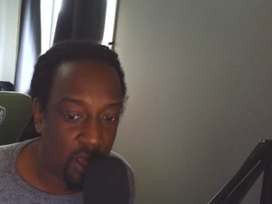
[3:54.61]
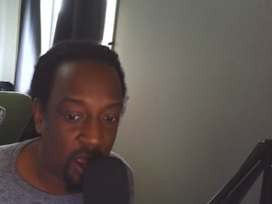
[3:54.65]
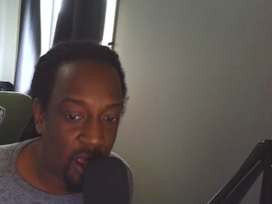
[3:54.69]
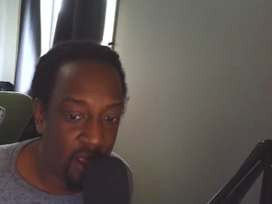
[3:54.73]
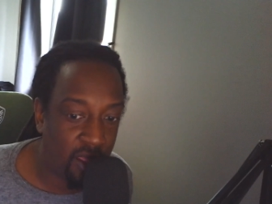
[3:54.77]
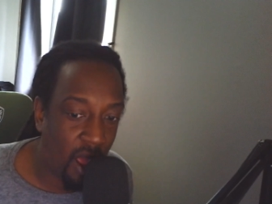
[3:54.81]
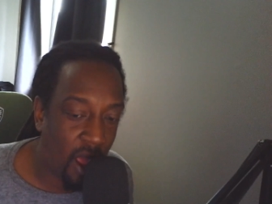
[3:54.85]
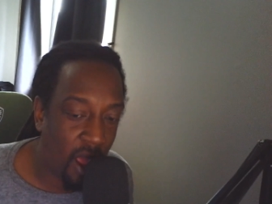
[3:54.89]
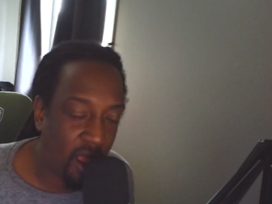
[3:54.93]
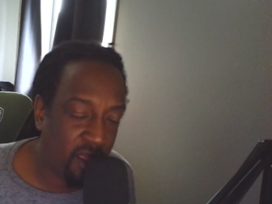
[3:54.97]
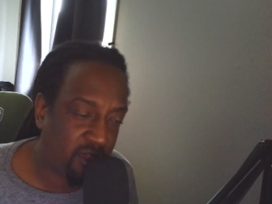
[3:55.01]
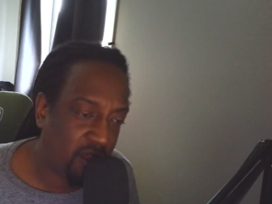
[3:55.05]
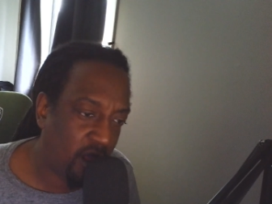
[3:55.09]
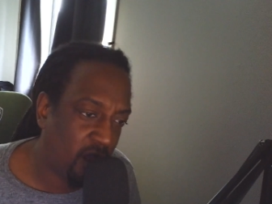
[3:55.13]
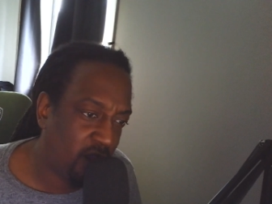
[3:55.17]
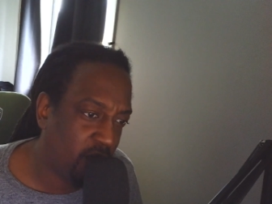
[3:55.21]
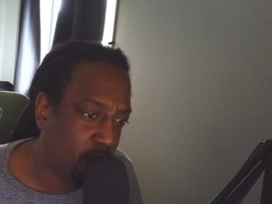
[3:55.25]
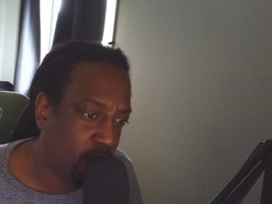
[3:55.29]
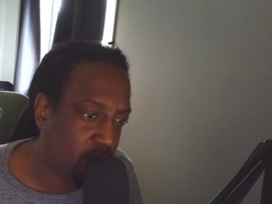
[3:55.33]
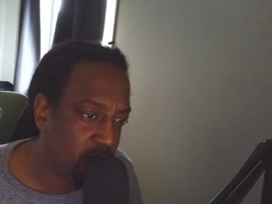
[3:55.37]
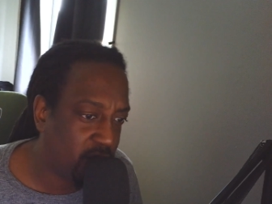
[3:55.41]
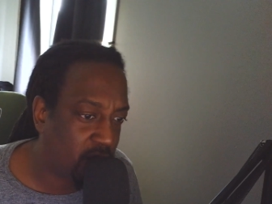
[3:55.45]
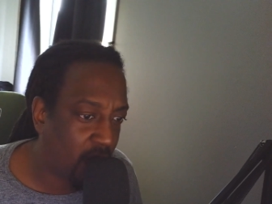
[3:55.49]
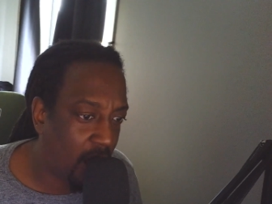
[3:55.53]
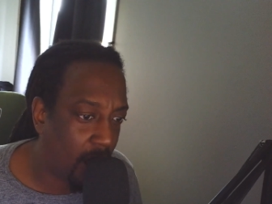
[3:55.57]
I thought there
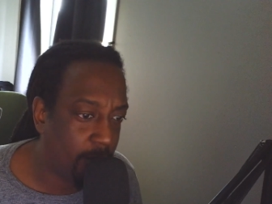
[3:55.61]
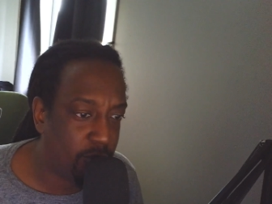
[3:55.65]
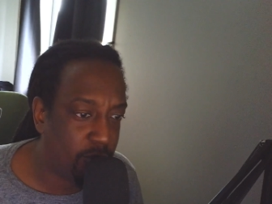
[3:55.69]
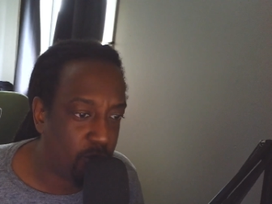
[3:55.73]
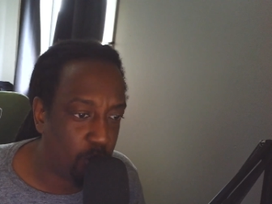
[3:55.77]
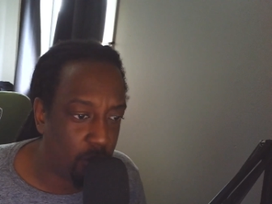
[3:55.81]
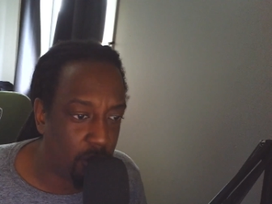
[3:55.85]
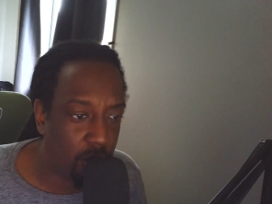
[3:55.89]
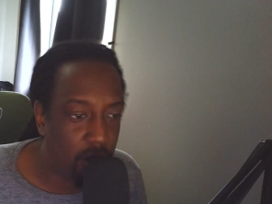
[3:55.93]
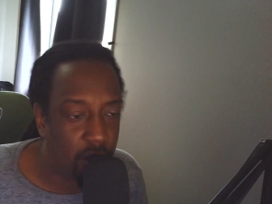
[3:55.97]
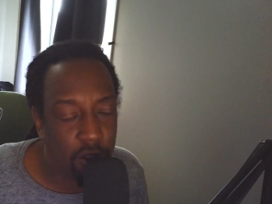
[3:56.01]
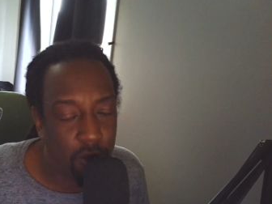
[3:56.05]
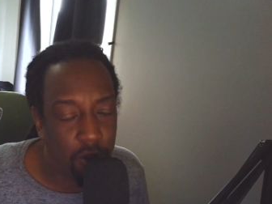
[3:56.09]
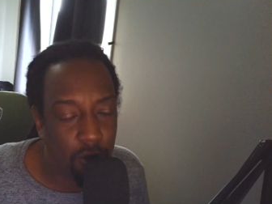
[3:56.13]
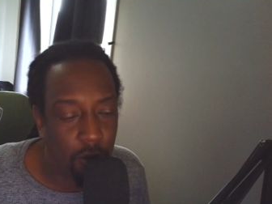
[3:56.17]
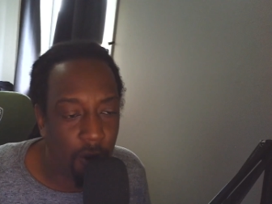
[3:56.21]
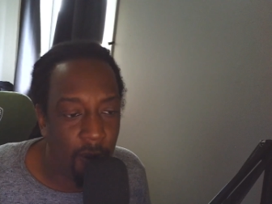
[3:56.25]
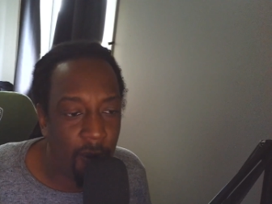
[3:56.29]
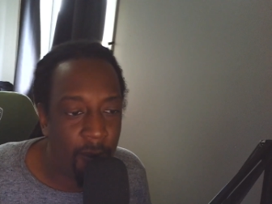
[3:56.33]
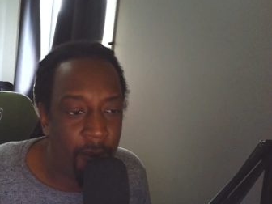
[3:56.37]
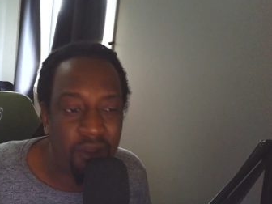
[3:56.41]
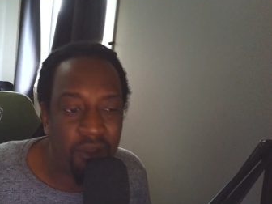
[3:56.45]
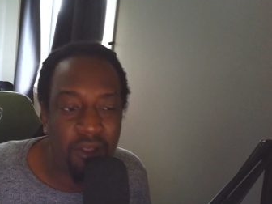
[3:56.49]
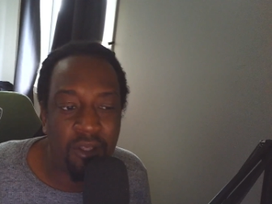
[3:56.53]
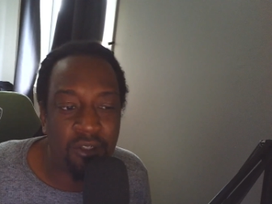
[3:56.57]
was times where,
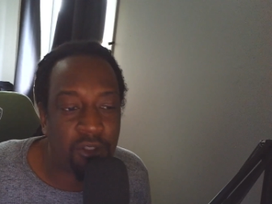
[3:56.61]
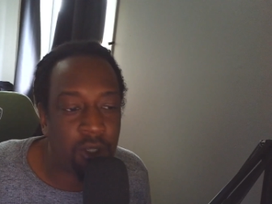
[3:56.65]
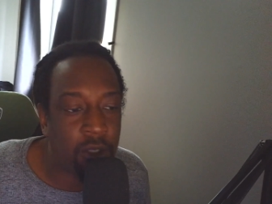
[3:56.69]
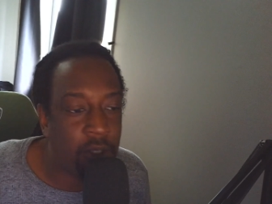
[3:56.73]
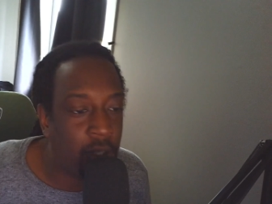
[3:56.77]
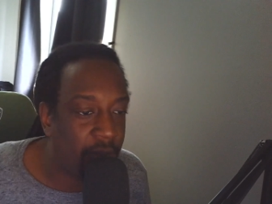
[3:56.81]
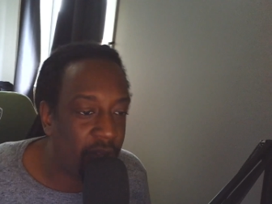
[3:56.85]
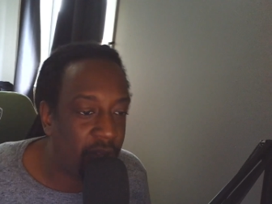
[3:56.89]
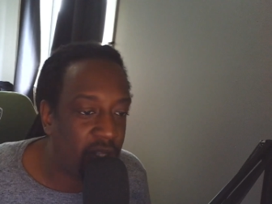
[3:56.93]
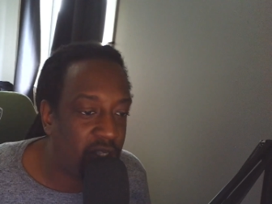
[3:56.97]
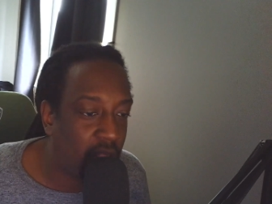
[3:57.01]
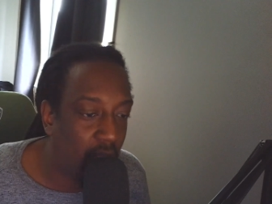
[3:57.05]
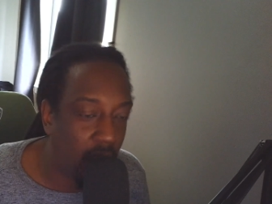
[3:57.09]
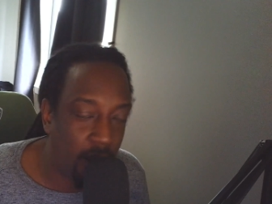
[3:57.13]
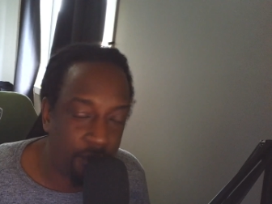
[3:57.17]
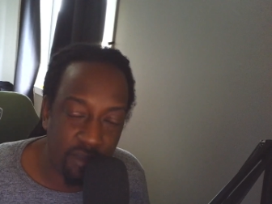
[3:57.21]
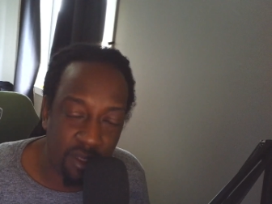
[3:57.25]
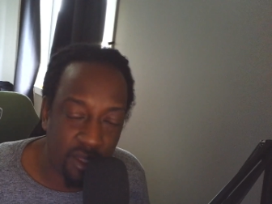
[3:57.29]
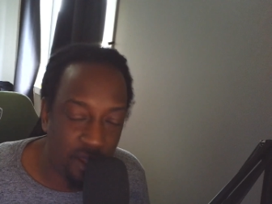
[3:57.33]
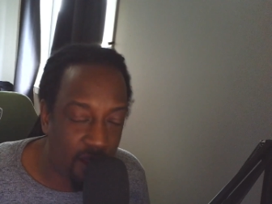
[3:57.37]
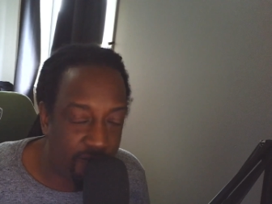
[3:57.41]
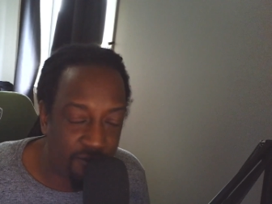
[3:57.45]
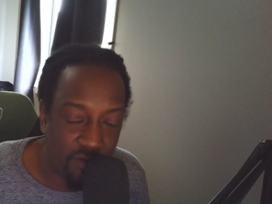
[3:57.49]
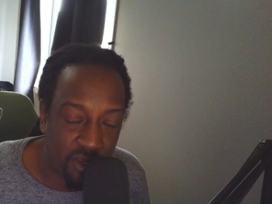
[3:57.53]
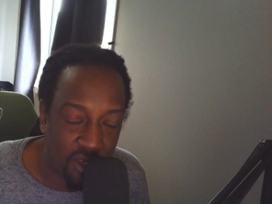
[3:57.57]
but there's gonna be times
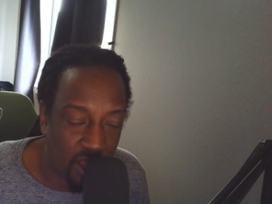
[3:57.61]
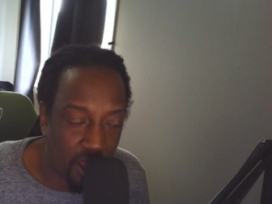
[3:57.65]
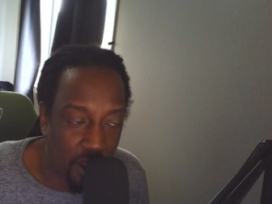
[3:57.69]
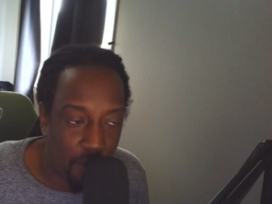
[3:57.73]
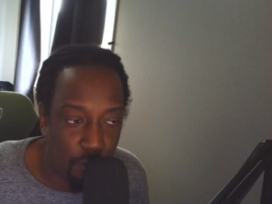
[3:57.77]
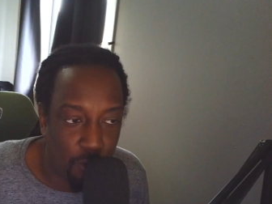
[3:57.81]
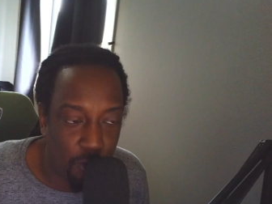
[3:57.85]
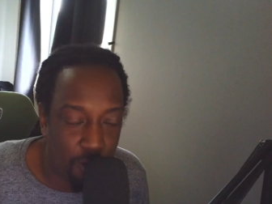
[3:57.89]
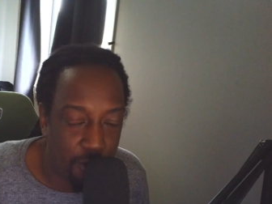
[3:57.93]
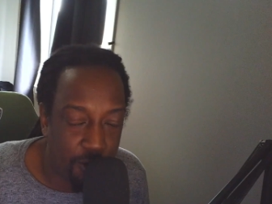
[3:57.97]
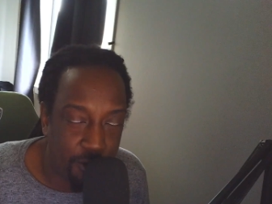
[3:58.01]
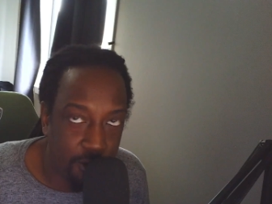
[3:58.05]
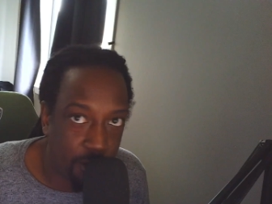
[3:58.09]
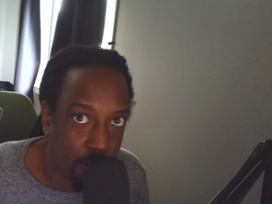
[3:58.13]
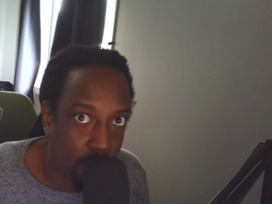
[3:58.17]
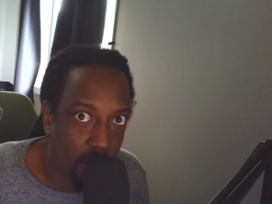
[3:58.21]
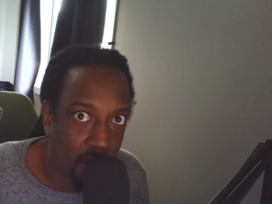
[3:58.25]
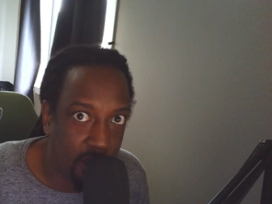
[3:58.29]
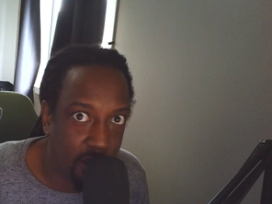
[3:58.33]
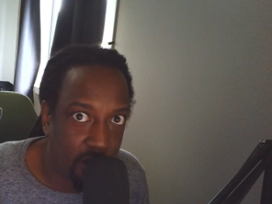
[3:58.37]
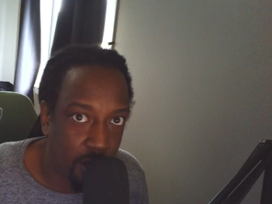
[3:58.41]
in every game where you're